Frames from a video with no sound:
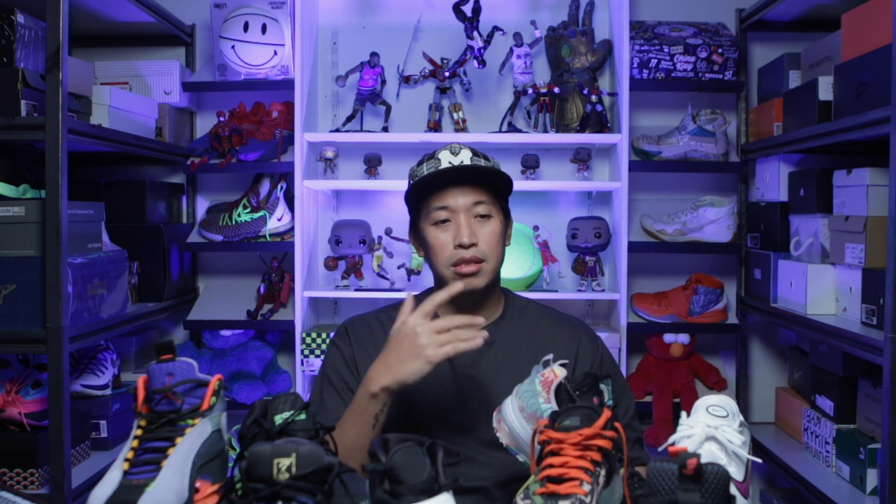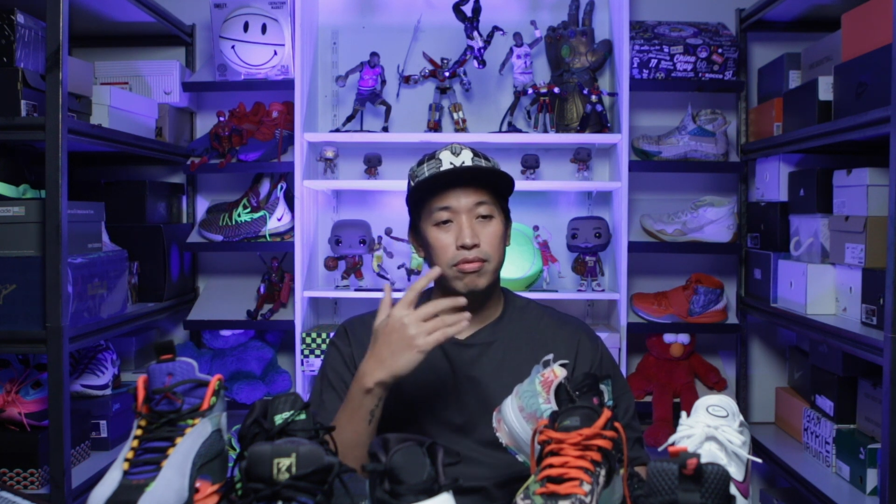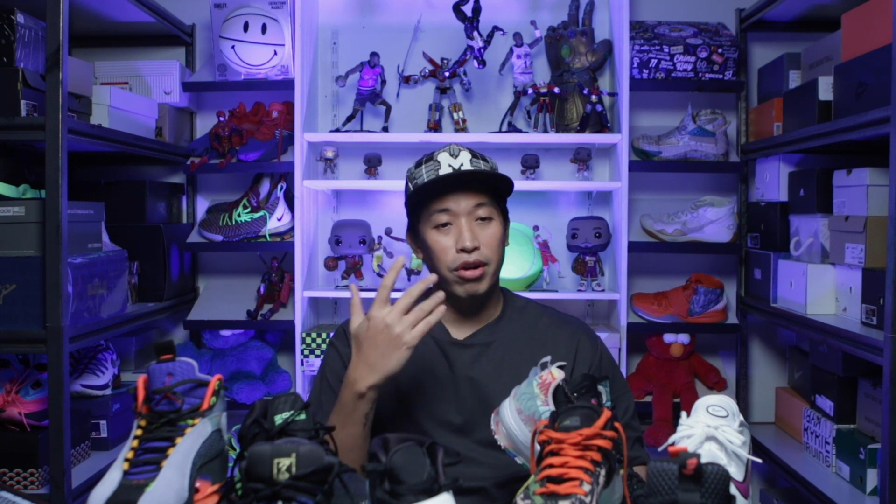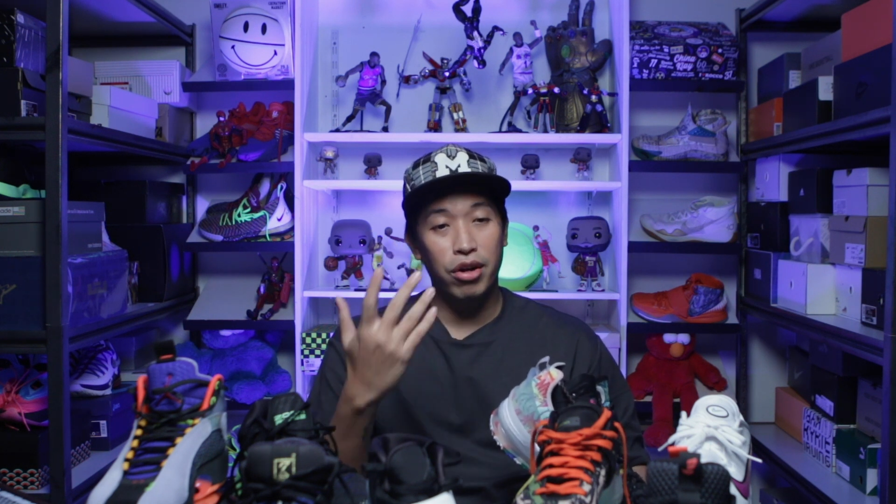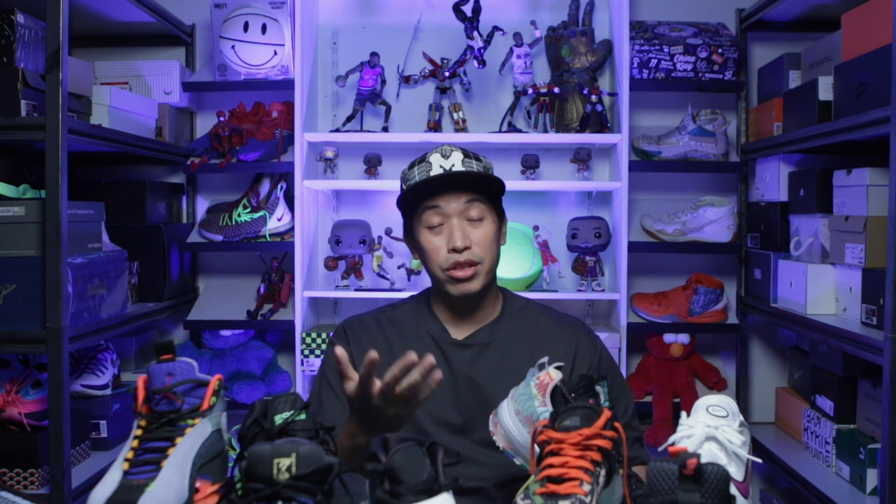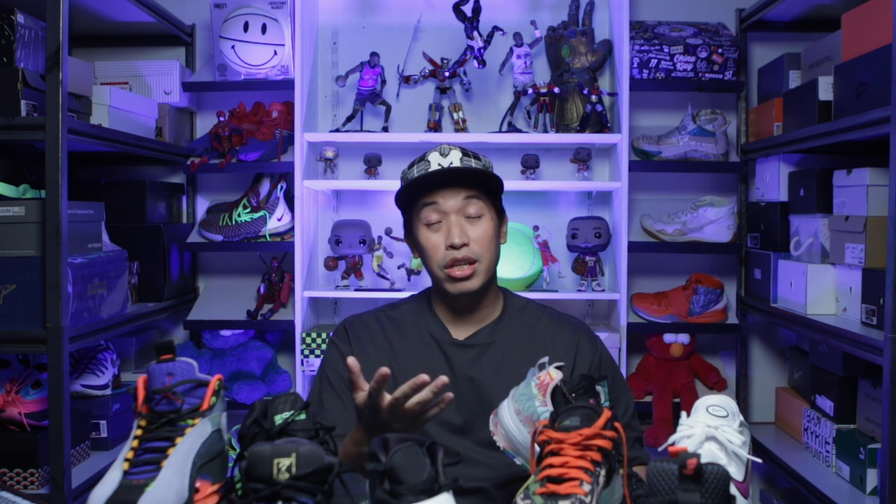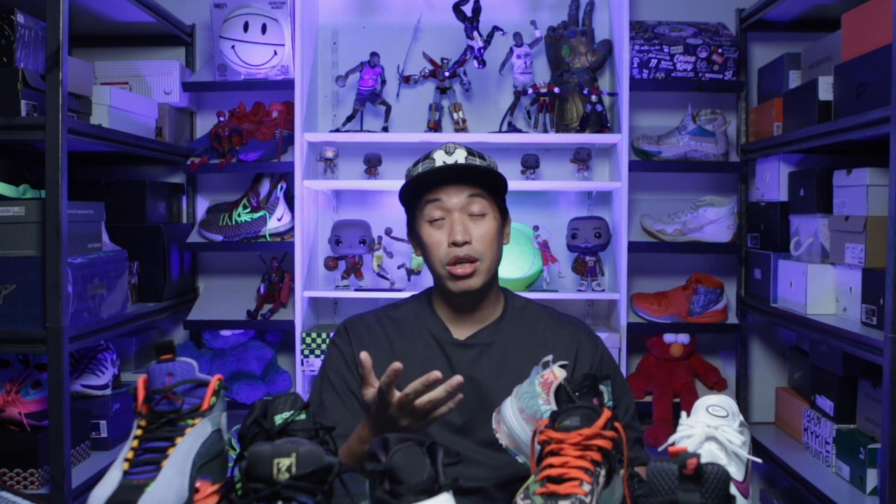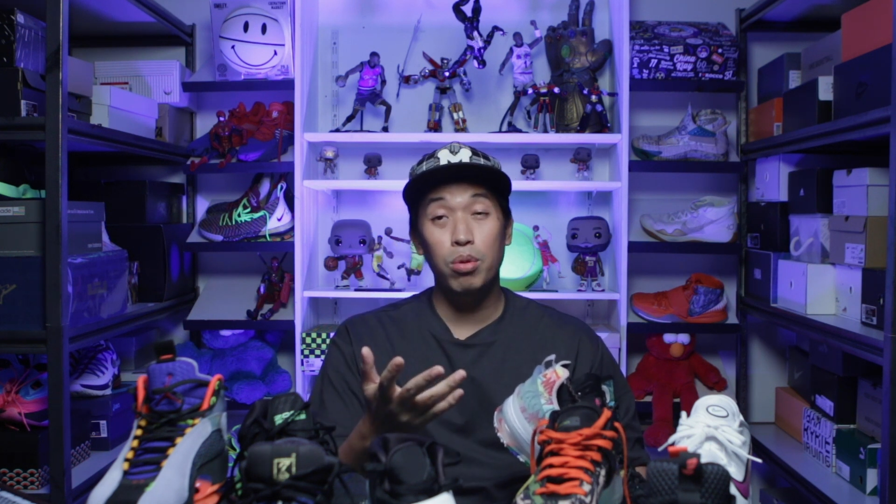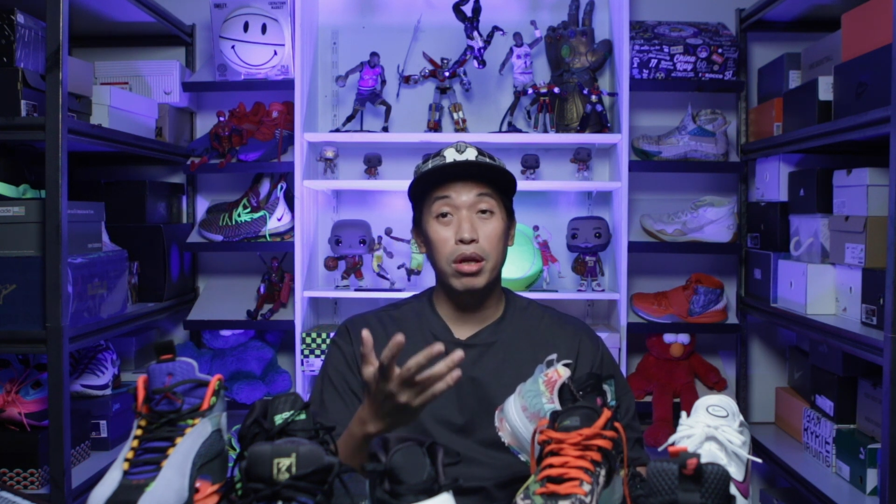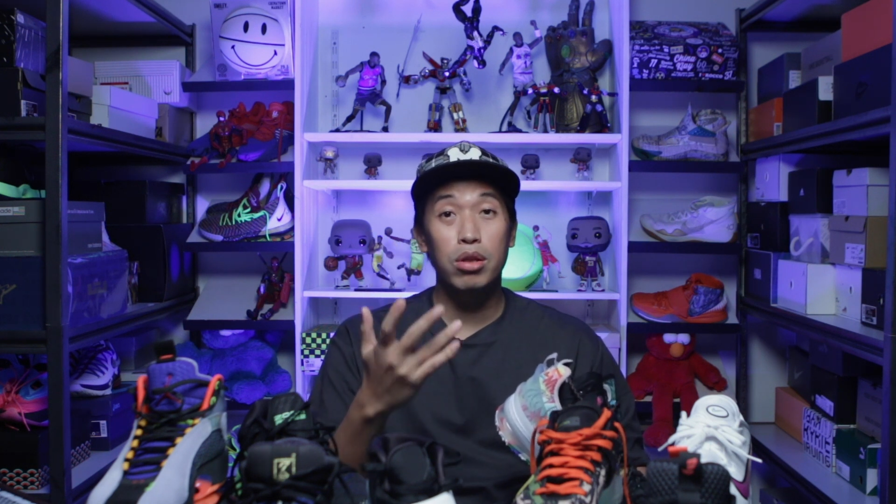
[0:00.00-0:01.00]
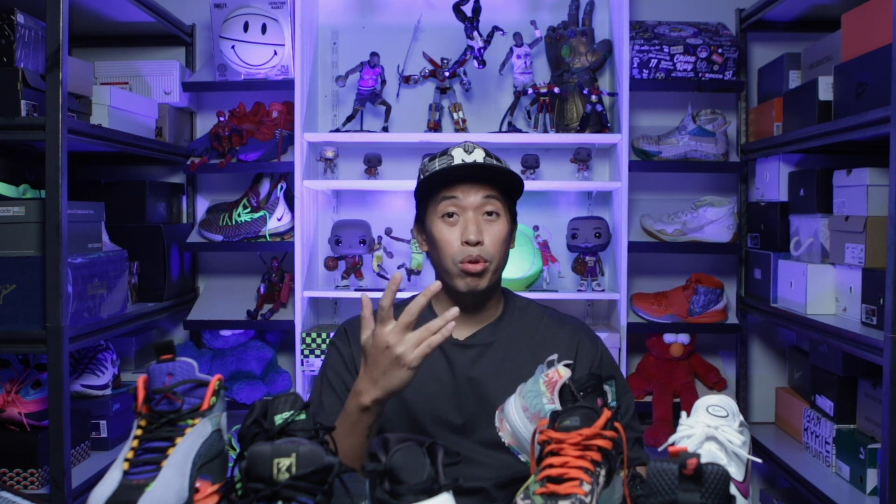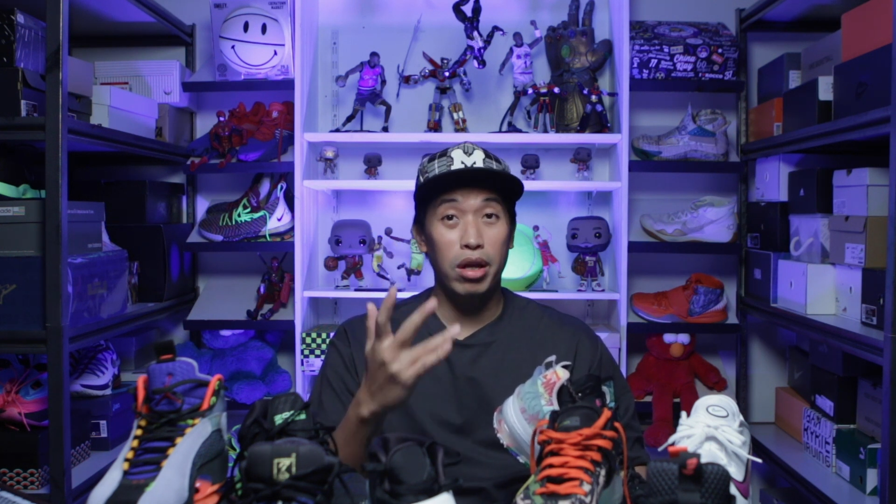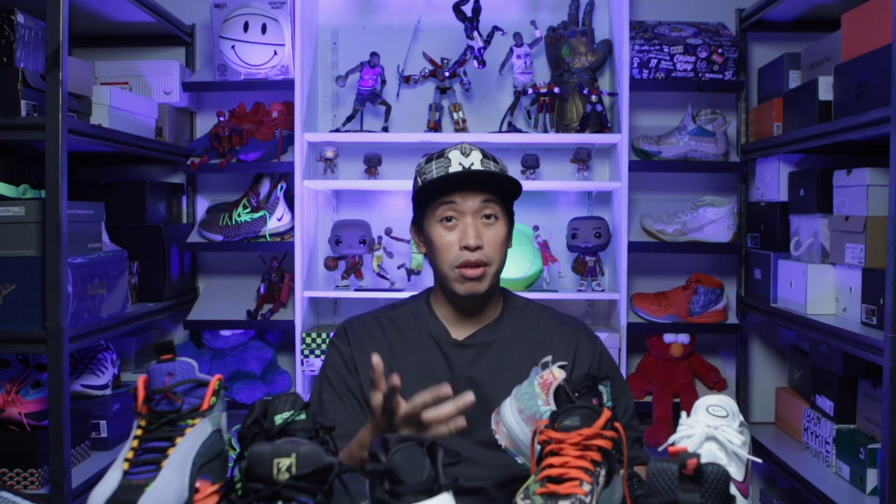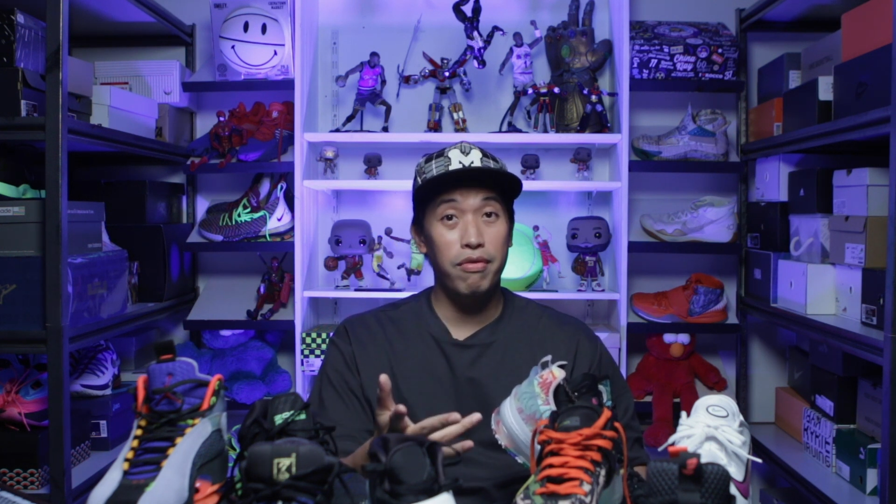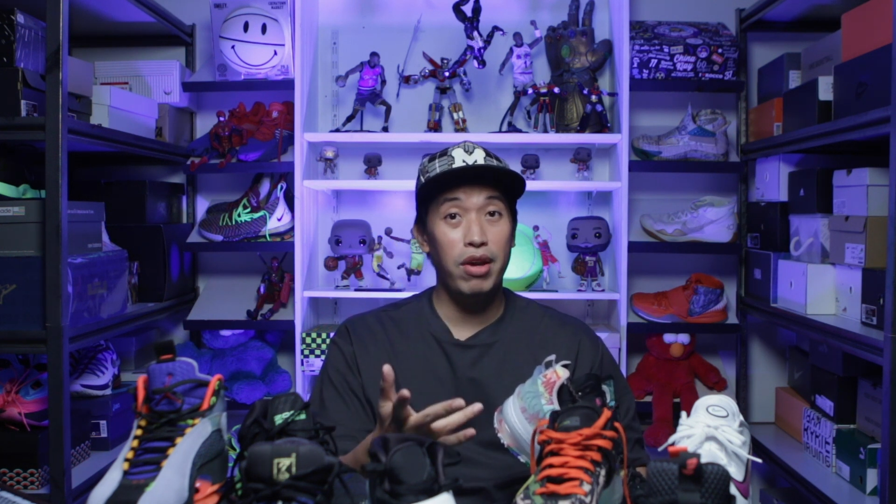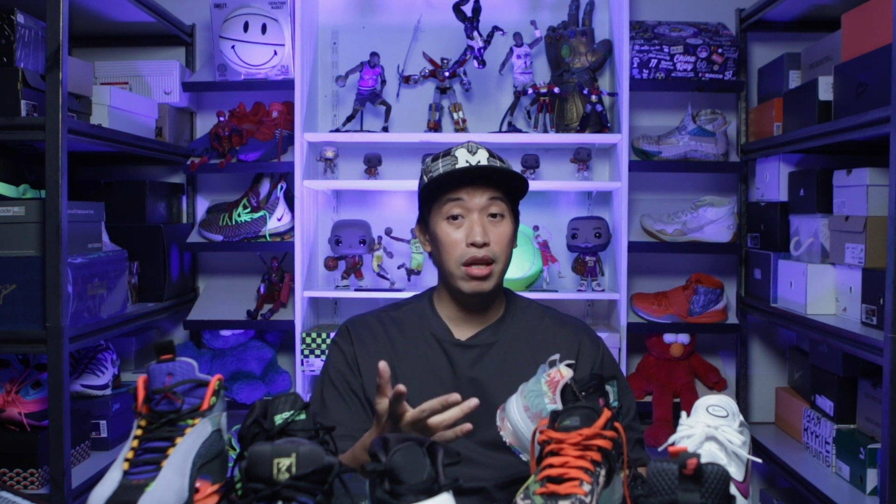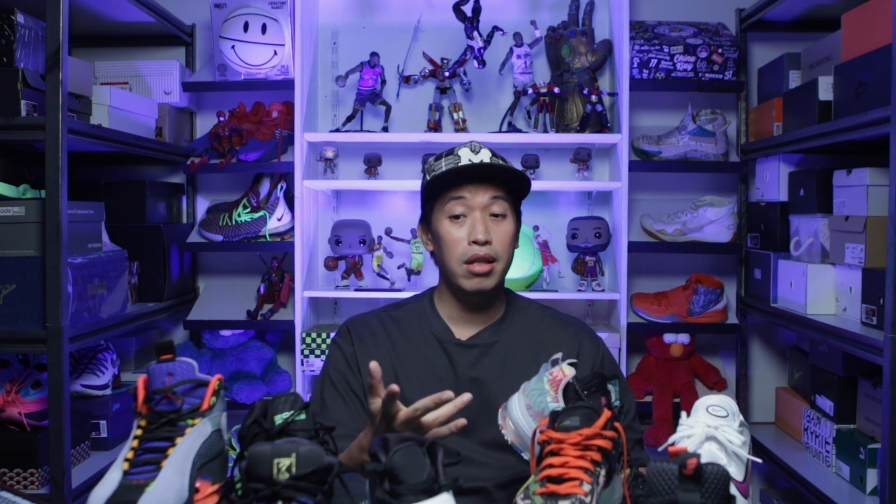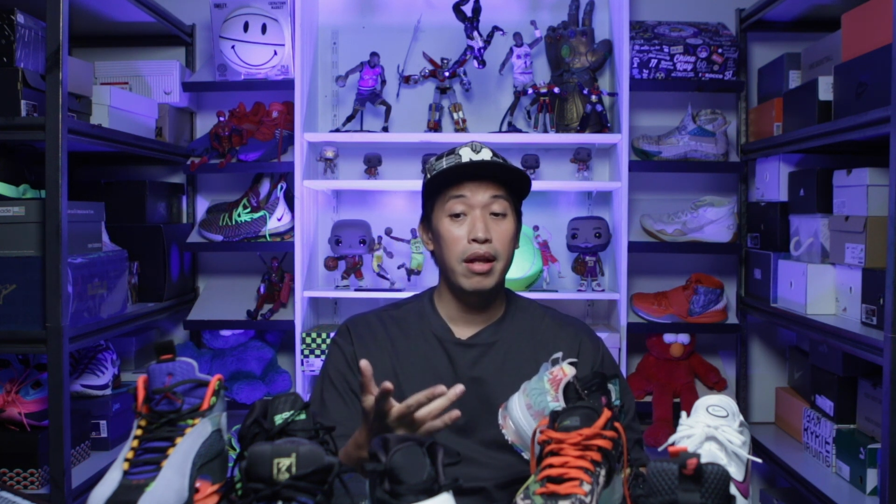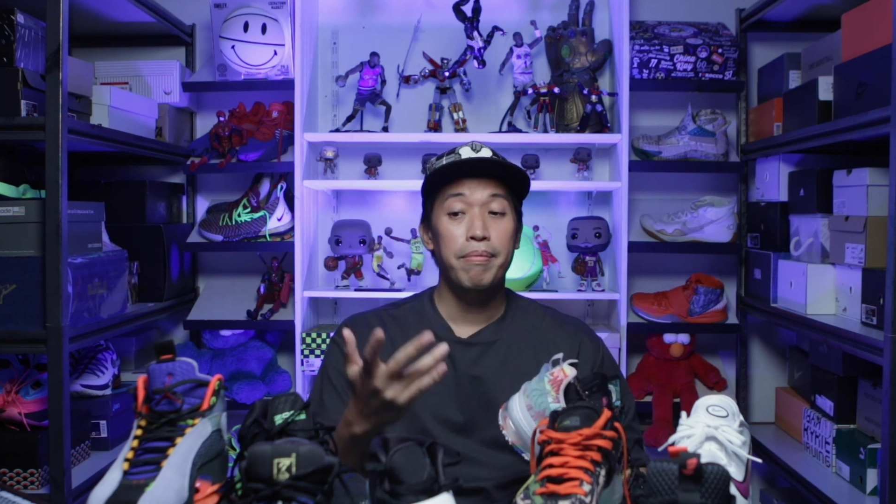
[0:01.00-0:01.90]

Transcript: for continuing to innovate